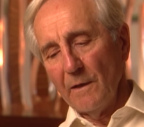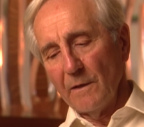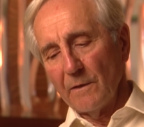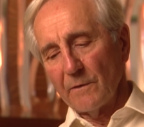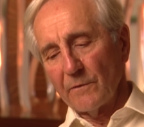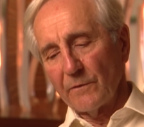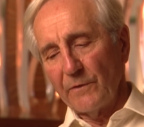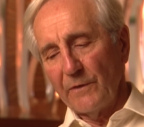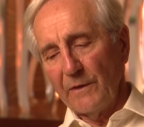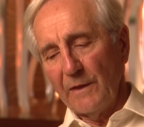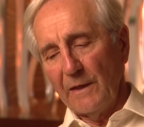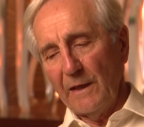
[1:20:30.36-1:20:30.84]

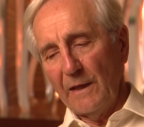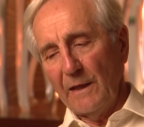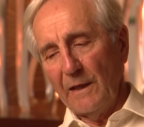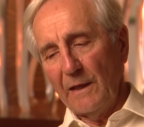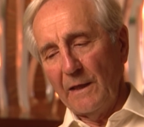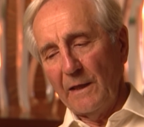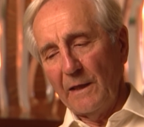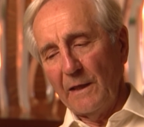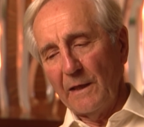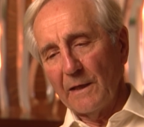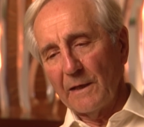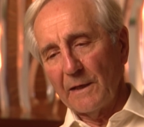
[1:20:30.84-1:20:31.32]

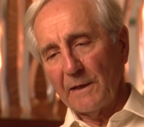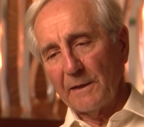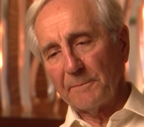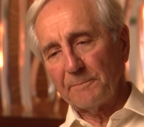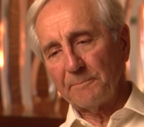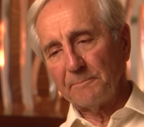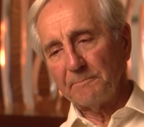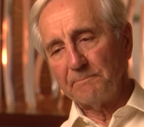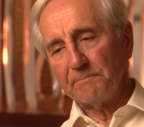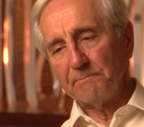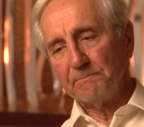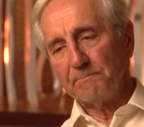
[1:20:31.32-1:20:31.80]
The
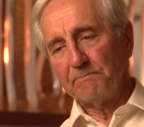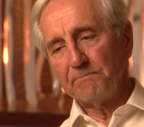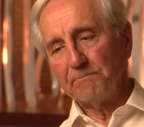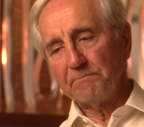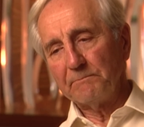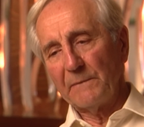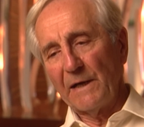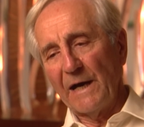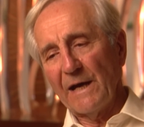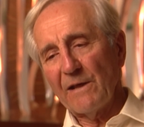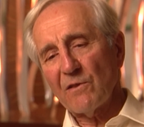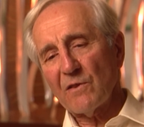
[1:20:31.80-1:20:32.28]

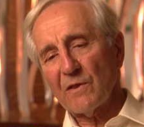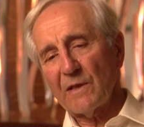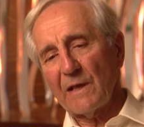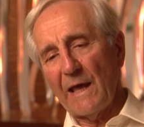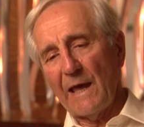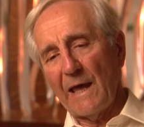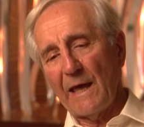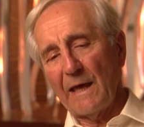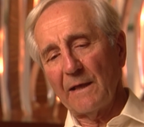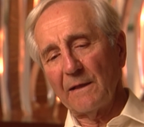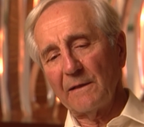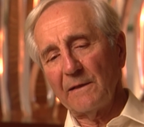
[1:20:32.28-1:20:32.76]

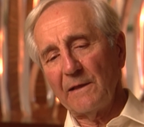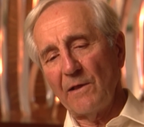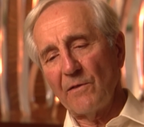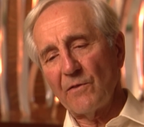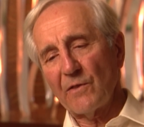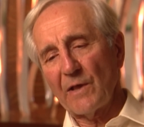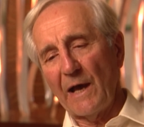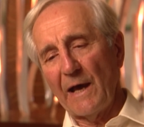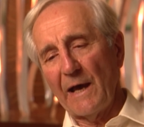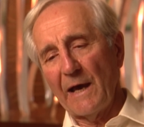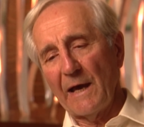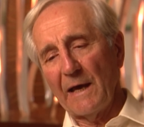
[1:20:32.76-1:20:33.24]
Mustang
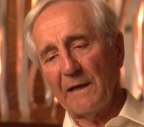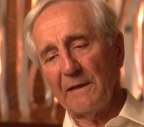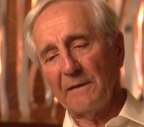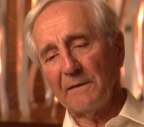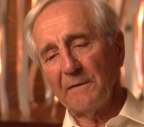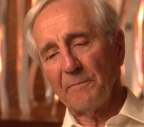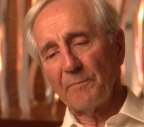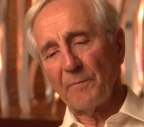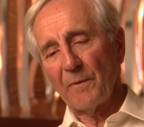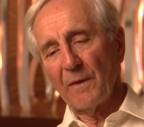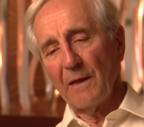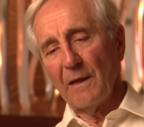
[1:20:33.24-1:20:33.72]

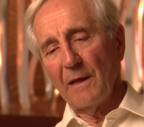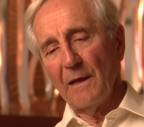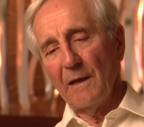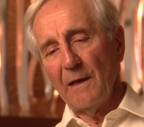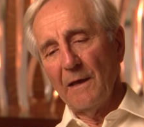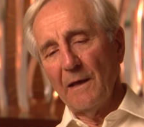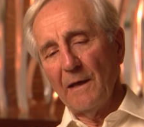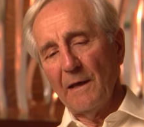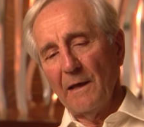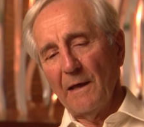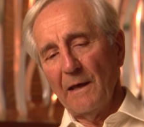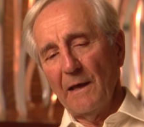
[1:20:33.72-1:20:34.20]
design,
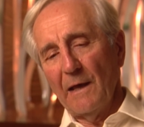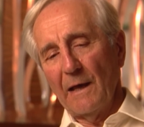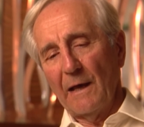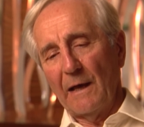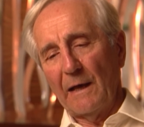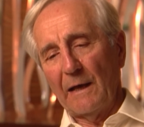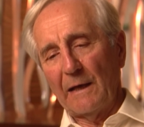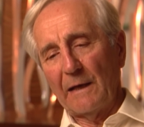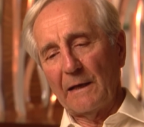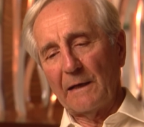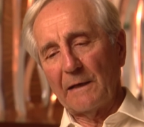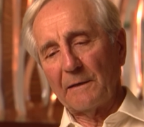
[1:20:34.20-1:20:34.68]

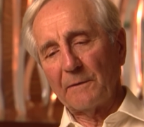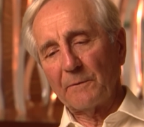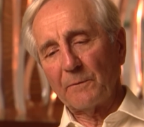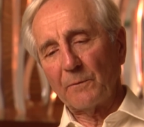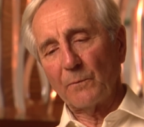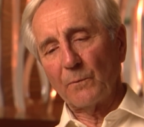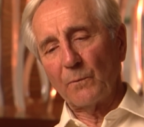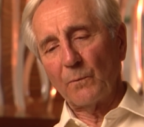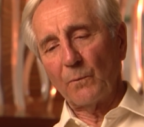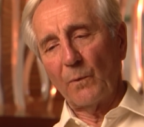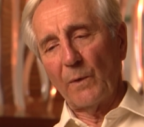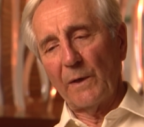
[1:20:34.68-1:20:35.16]

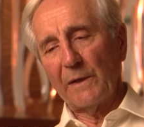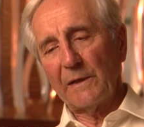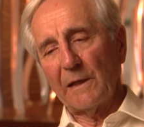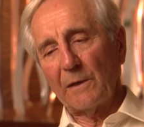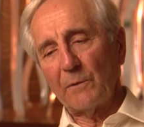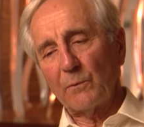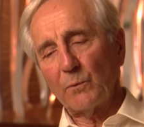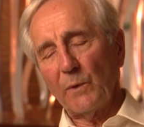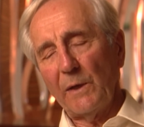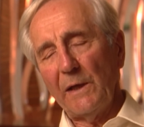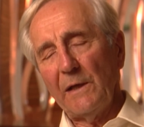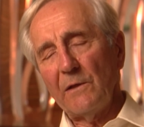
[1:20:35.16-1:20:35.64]
when
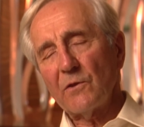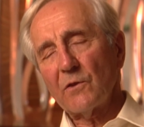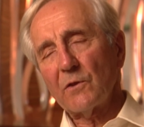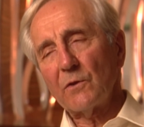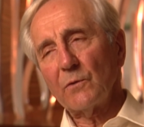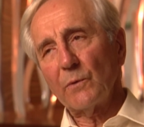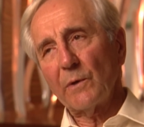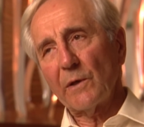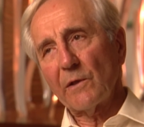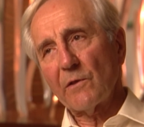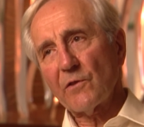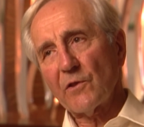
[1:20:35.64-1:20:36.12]
it reached
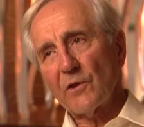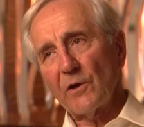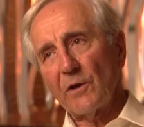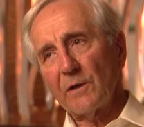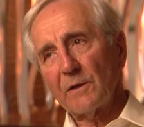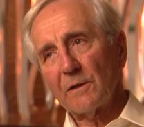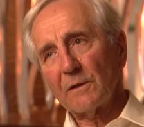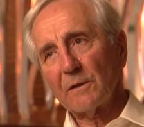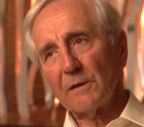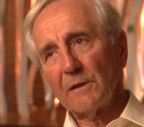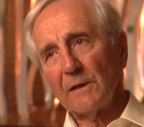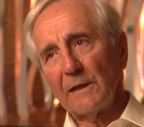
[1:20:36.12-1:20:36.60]
to a
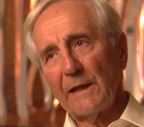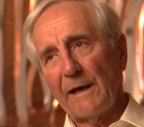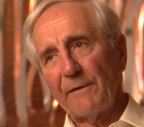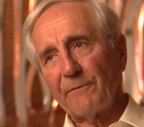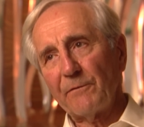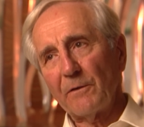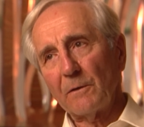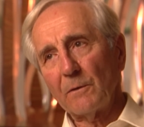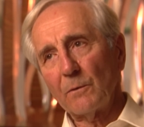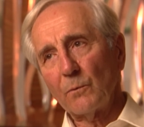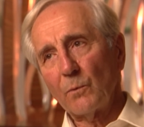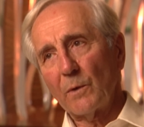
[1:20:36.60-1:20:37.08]
certain
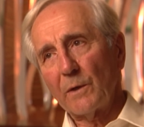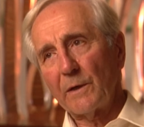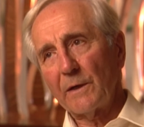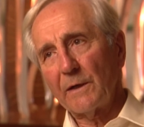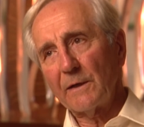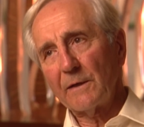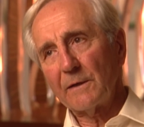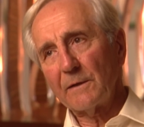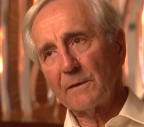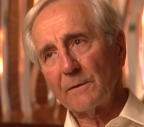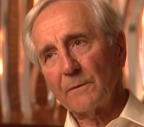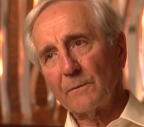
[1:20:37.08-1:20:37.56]
level
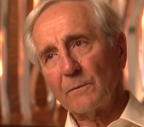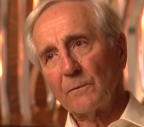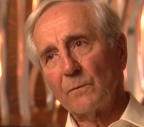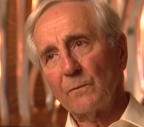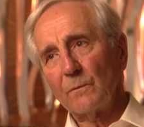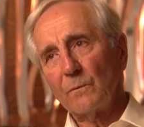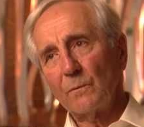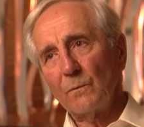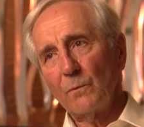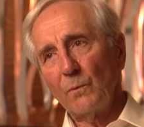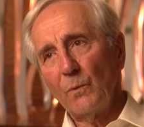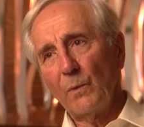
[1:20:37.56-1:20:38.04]
where
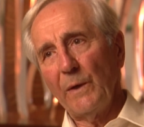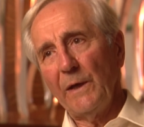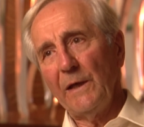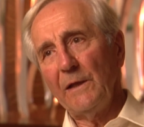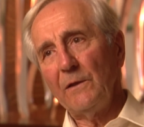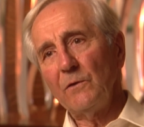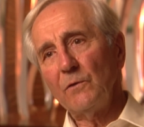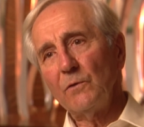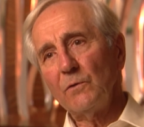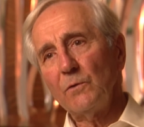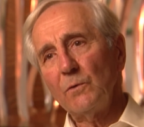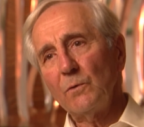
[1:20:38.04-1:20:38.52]
we
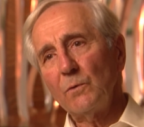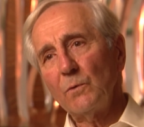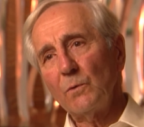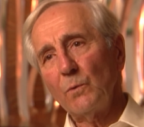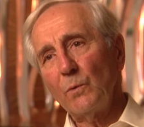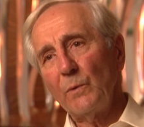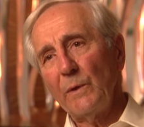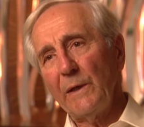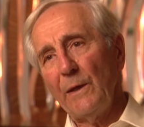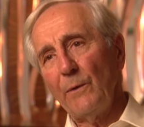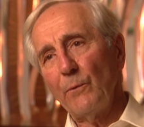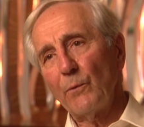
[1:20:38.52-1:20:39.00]
knew
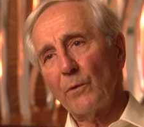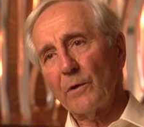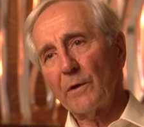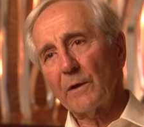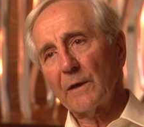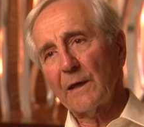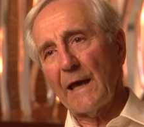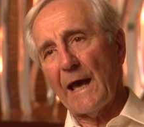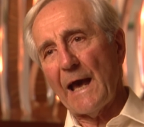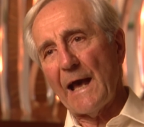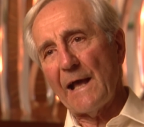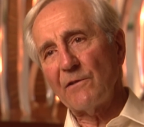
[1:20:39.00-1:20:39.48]
we were
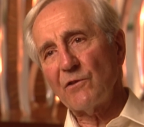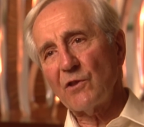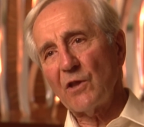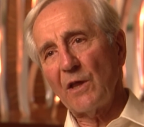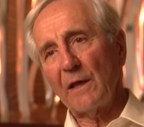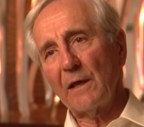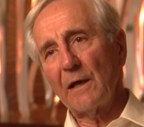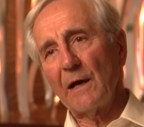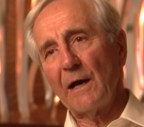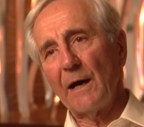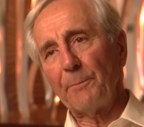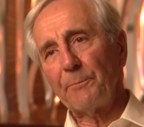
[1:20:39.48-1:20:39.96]

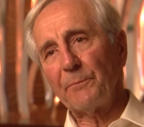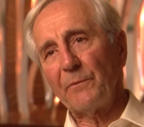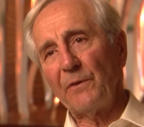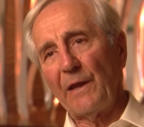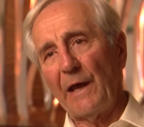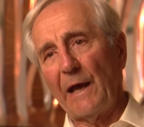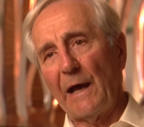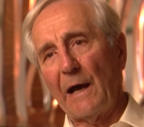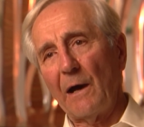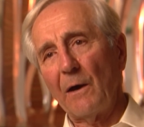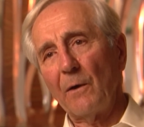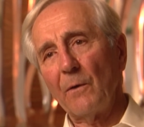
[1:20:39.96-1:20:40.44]
catching up
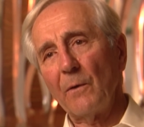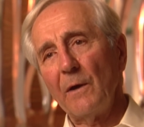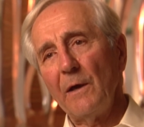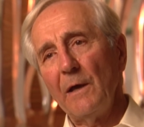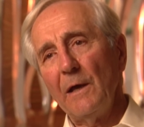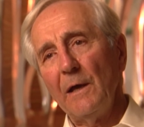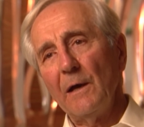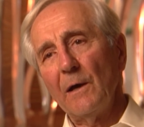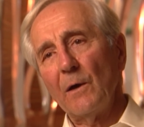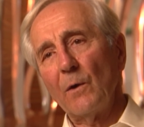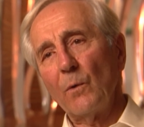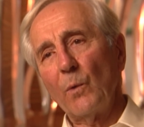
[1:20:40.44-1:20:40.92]
now
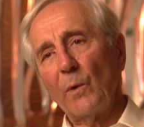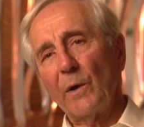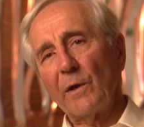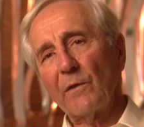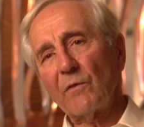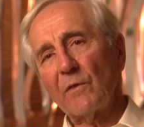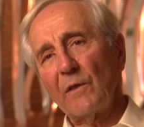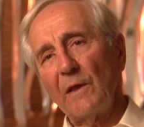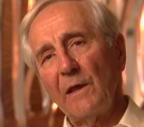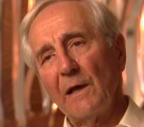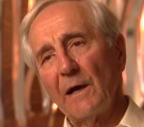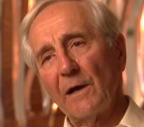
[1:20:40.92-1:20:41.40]

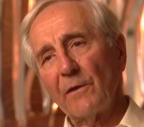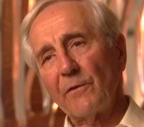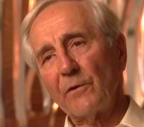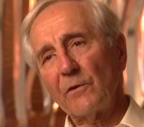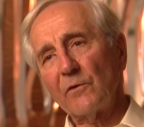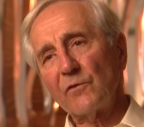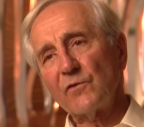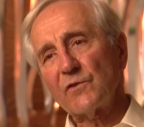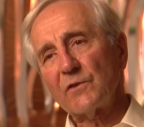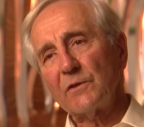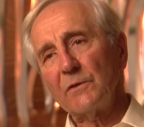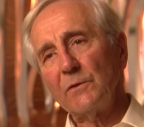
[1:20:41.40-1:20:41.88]
with the
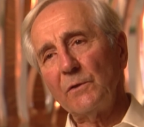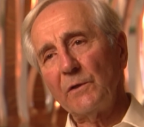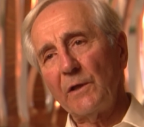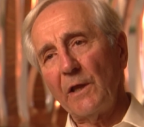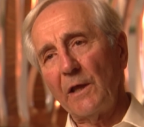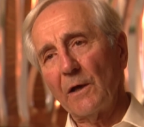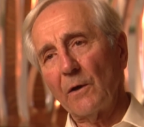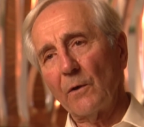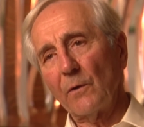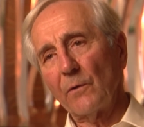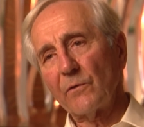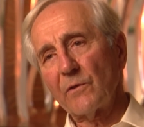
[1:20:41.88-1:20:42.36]
other
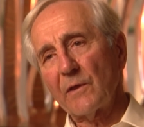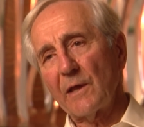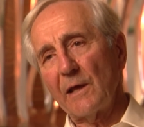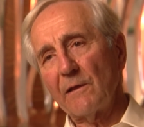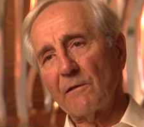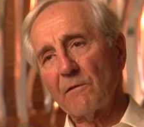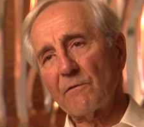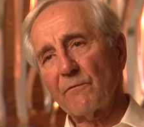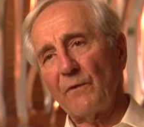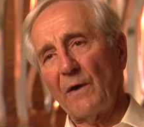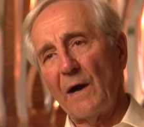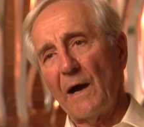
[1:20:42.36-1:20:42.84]
studios
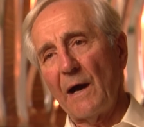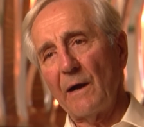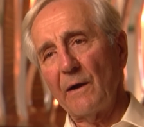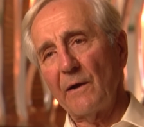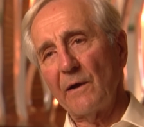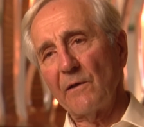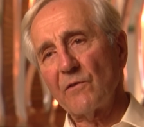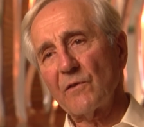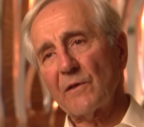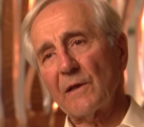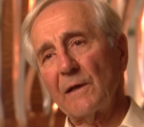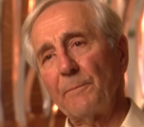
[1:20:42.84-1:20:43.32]
as far
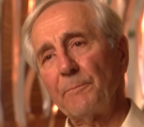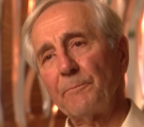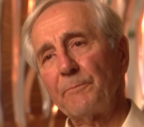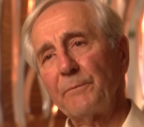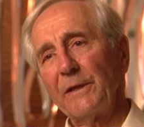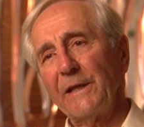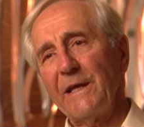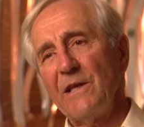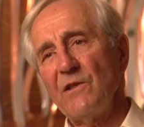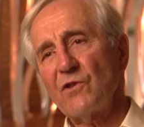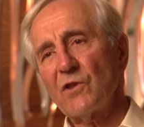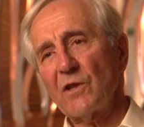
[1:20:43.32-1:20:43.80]
as
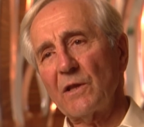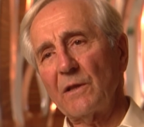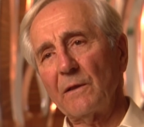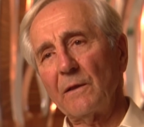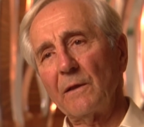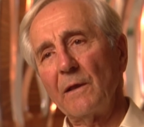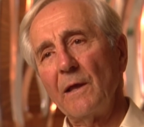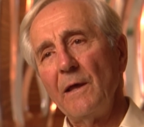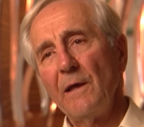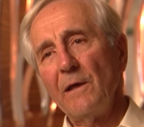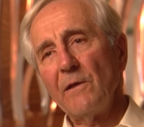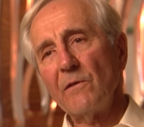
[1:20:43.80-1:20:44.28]

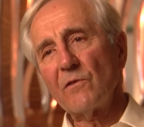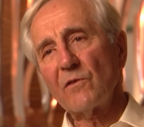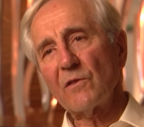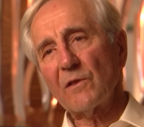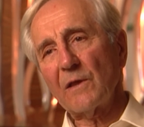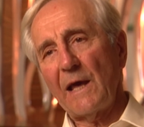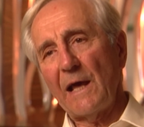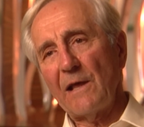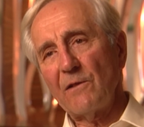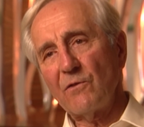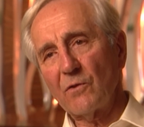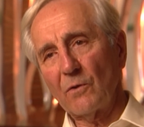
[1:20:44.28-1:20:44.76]
completion
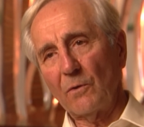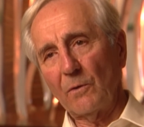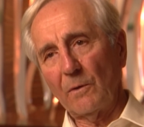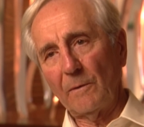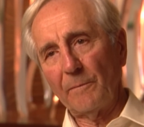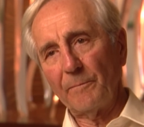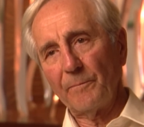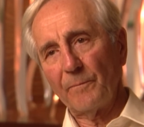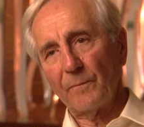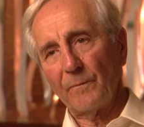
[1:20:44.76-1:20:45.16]
schedule,